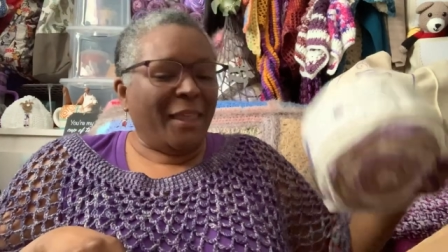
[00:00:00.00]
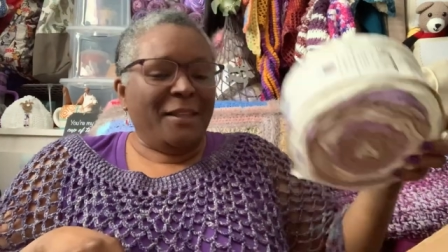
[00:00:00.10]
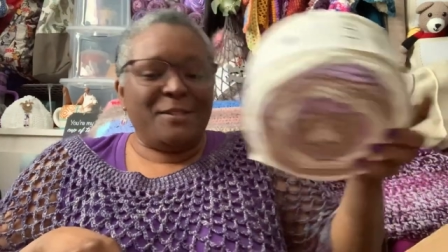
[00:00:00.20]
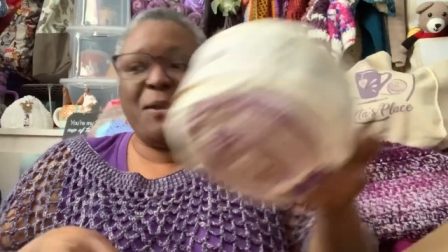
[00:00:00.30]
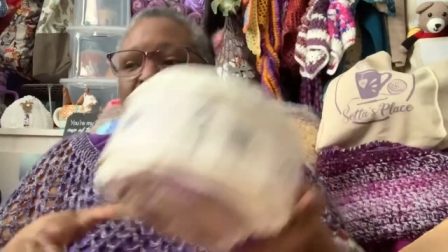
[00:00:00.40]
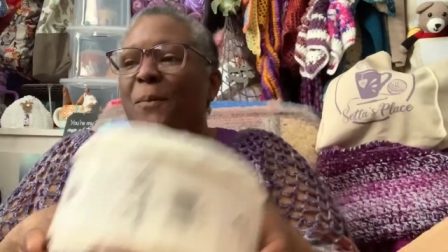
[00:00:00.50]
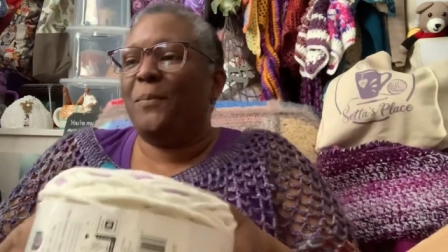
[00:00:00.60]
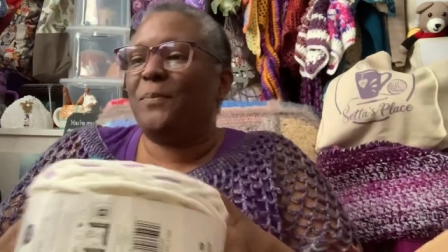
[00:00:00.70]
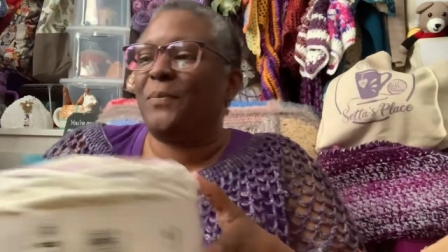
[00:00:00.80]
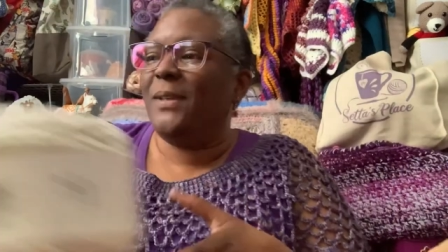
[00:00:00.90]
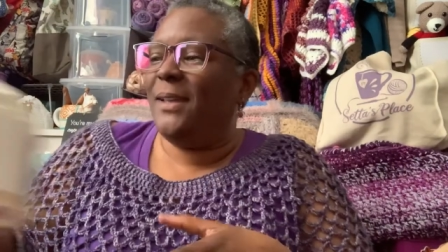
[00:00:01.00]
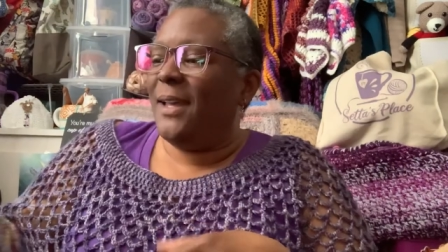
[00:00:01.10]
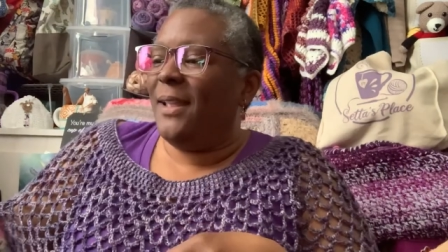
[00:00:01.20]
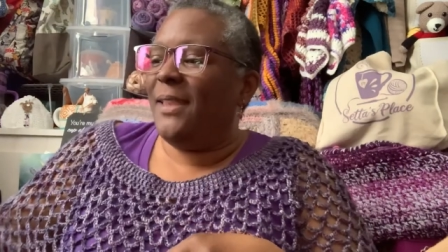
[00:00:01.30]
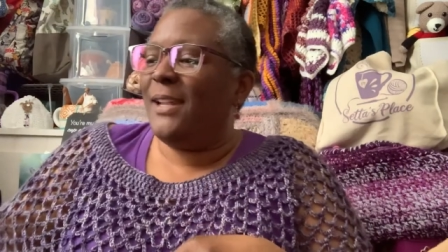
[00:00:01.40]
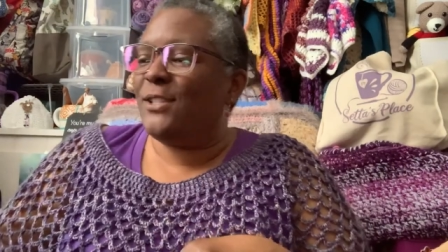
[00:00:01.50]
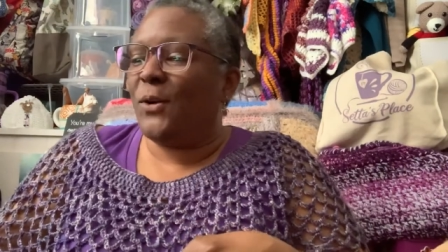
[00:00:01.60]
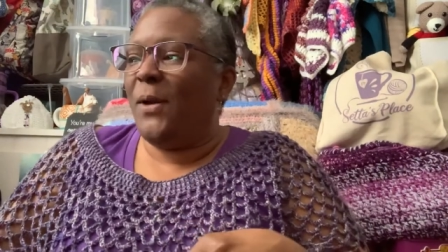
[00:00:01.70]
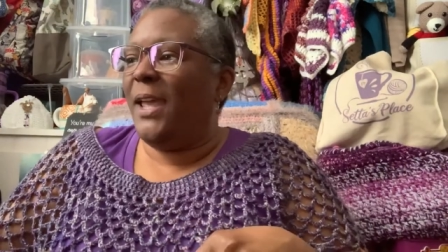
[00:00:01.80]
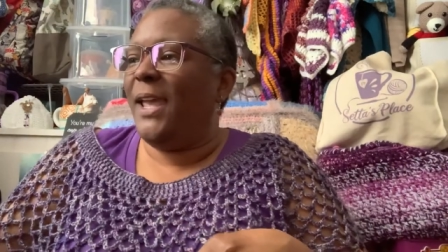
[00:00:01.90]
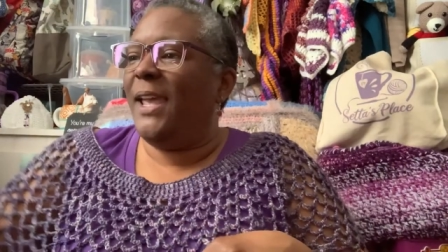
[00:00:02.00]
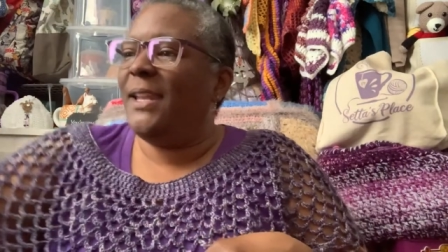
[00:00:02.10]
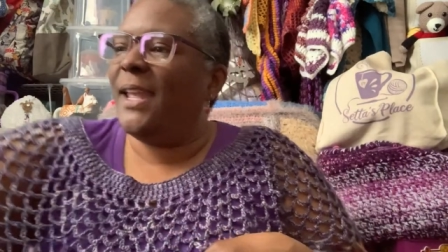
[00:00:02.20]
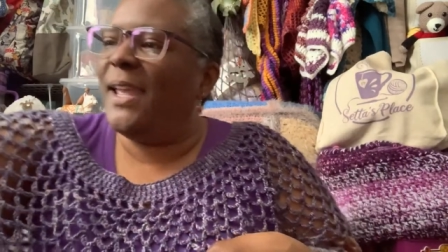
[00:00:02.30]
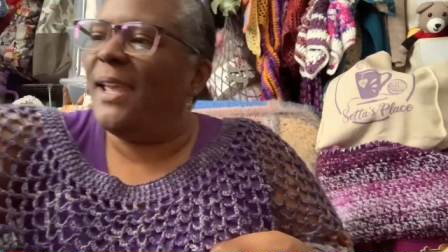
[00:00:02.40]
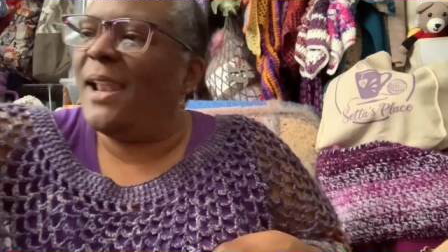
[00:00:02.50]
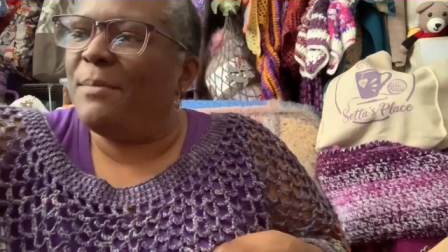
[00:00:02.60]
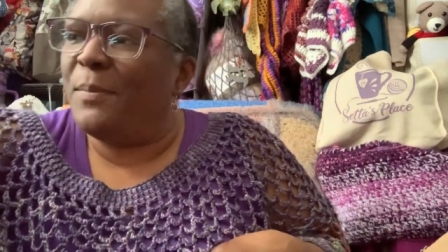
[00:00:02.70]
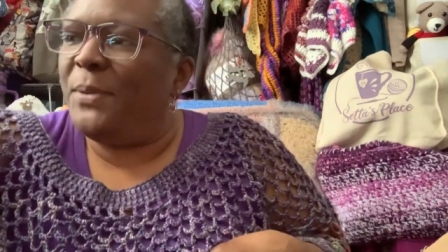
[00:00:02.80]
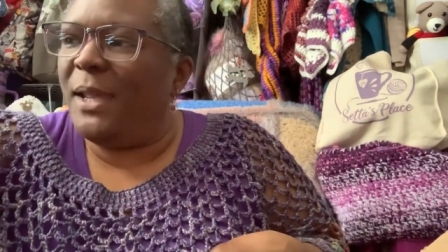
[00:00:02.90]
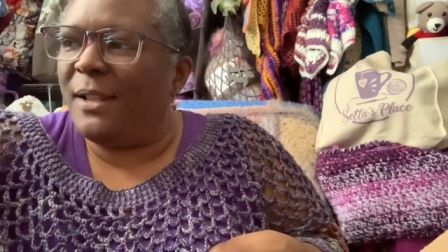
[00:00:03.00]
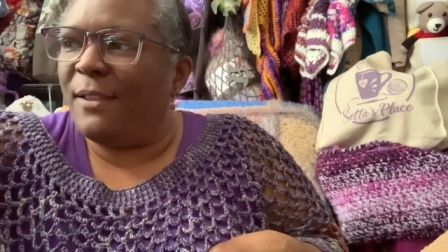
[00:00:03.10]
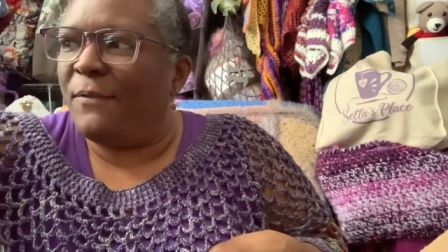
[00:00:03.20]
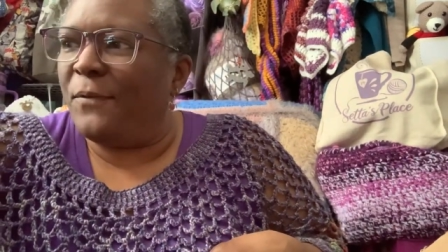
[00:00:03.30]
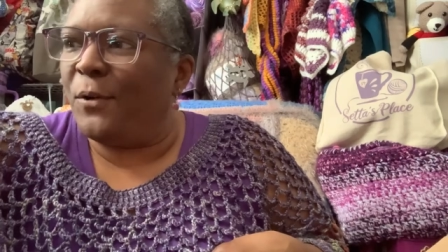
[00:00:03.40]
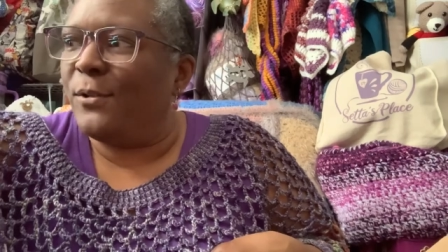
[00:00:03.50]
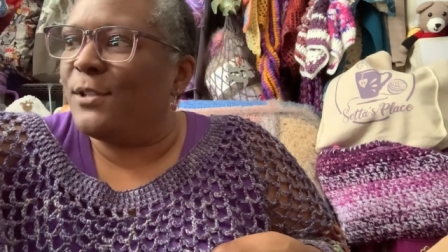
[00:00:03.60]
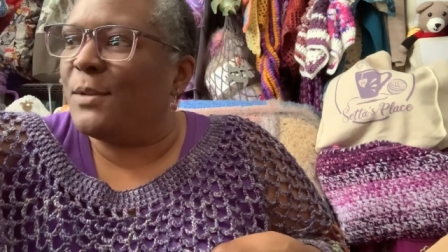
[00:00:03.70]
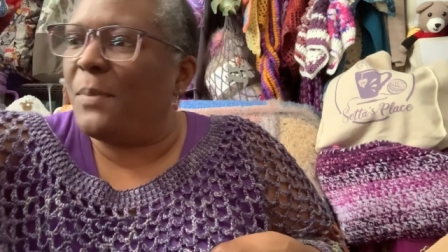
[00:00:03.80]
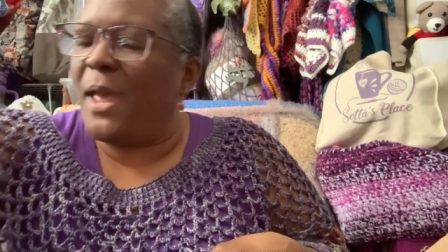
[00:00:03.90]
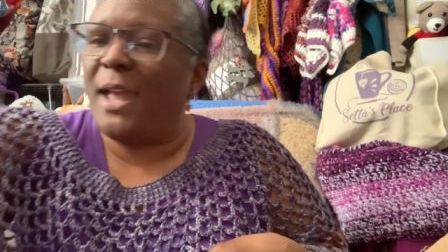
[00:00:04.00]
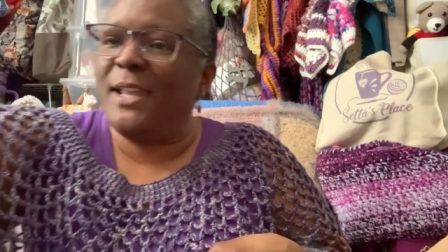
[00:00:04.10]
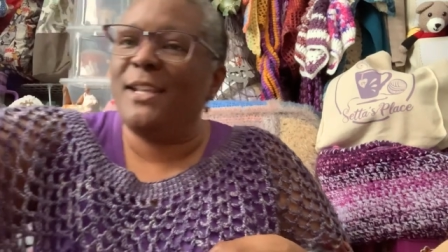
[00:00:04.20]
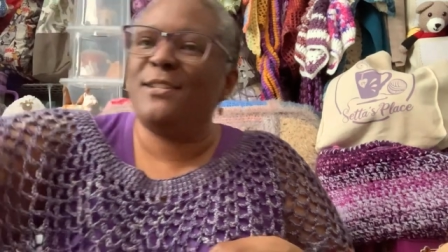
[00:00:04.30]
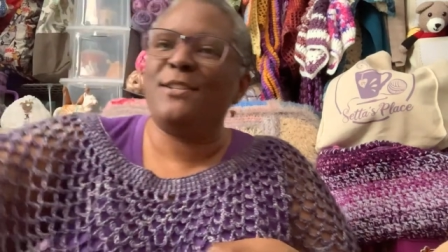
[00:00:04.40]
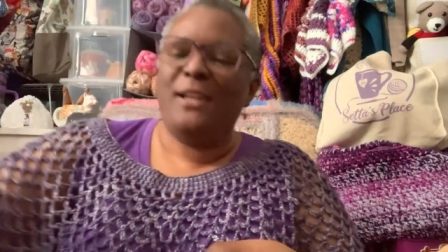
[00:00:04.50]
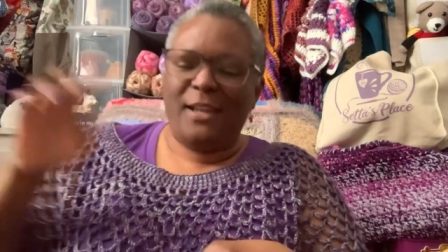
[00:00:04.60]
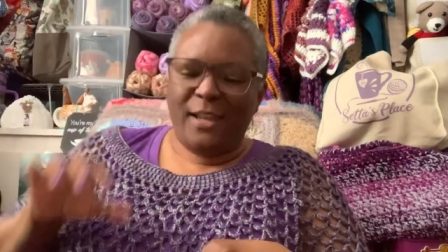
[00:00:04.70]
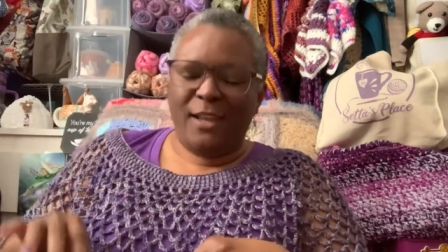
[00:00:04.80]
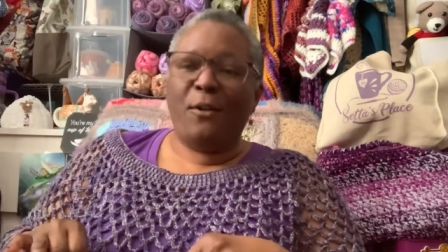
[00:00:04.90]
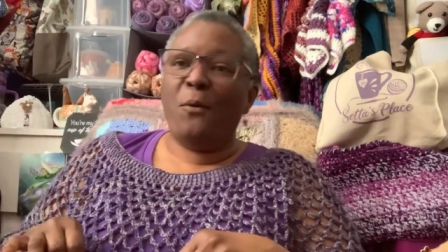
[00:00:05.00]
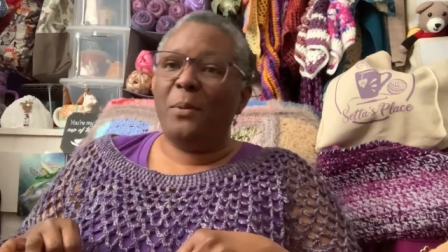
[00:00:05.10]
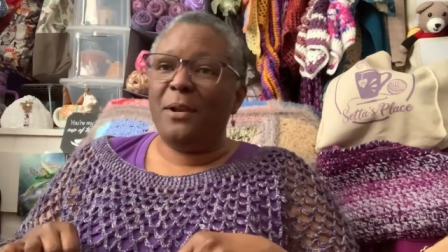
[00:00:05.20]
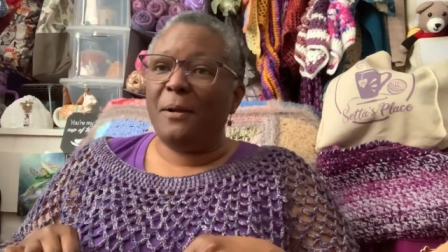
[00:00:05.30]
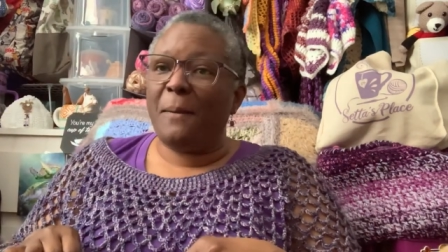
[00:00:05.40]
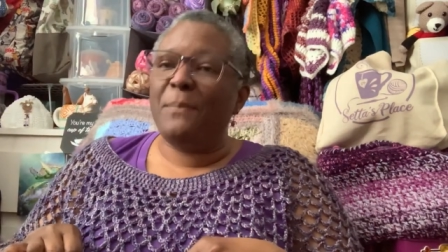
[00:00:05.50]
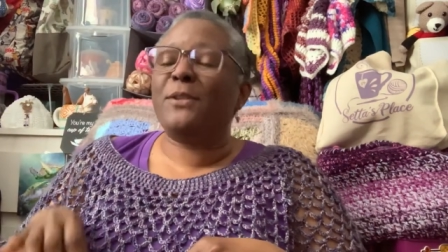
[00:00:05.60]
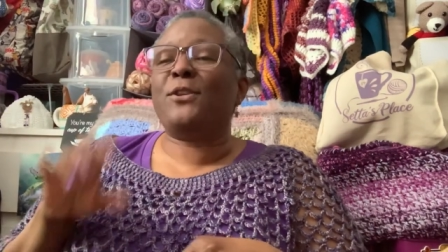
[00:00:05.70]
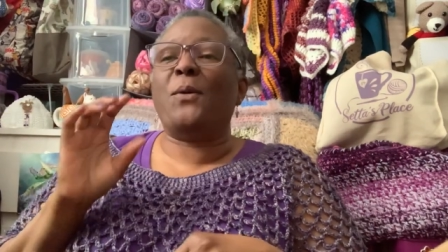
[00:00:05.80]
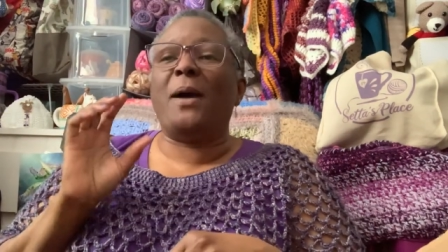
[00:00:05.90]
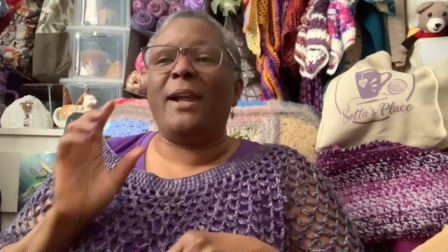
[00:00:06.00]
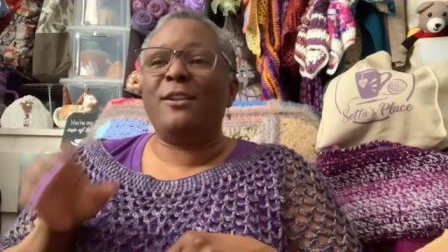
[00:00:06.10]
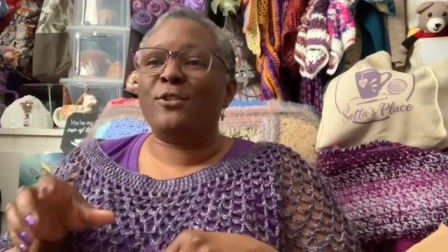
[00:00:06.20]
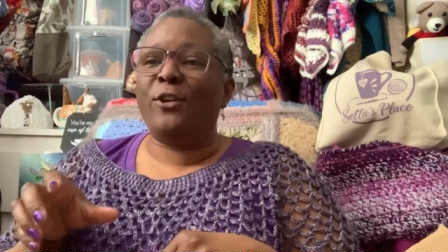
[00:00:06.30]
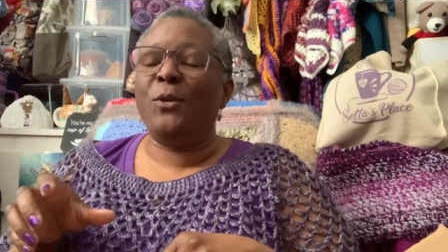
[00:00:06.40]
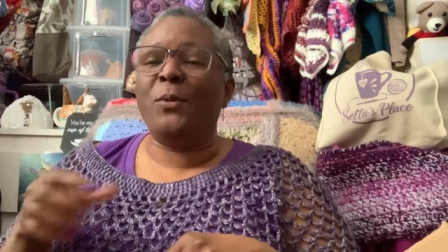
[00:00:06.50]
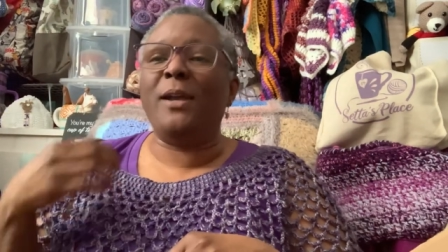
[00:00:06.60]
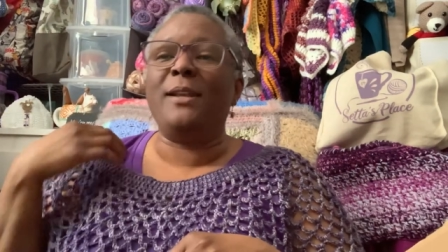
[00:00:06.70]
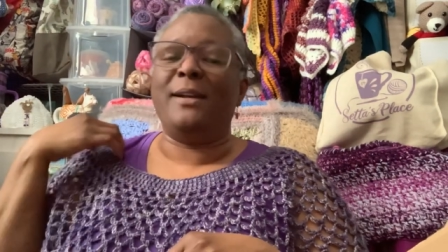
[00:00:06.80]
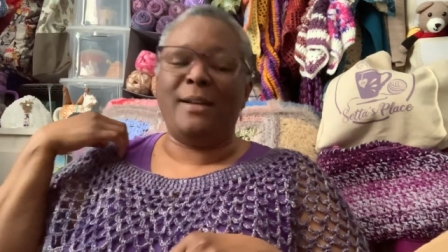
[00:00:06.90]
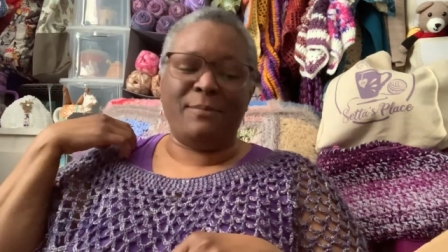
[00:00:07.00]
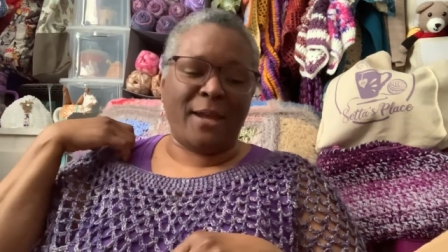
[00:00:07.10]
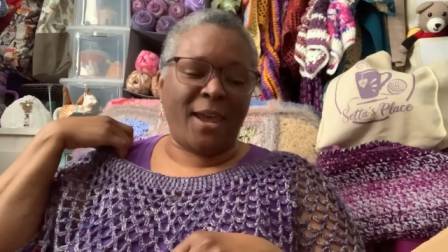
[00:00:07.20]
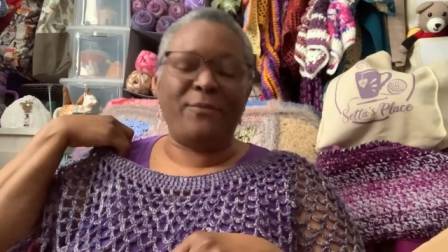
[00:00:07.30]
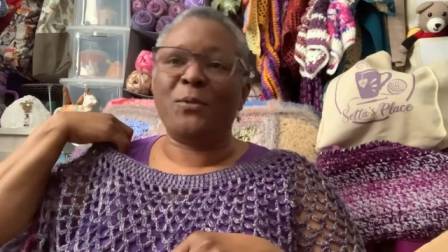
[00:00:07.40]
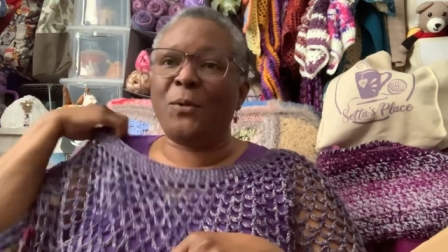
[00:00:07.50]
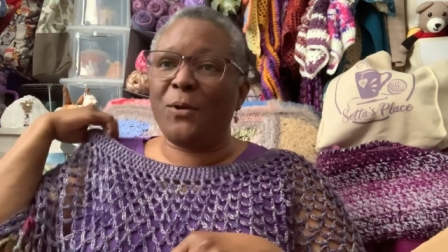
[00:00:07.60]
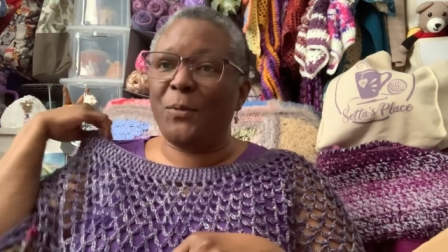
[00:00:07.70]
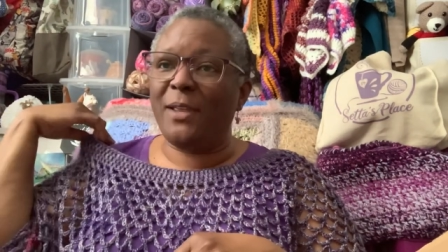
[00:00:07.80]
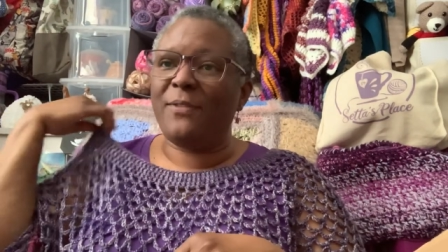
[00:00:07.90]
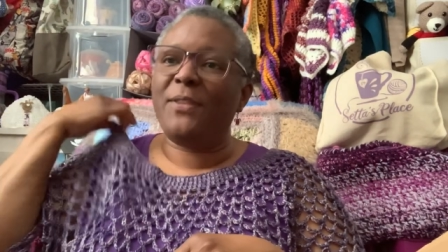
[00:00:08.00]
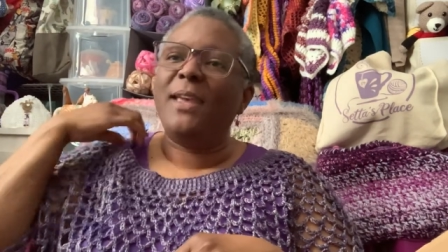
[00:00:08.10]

so let's go ahead, and I'm going to pick the first package and open it up so I can show you what I have to work with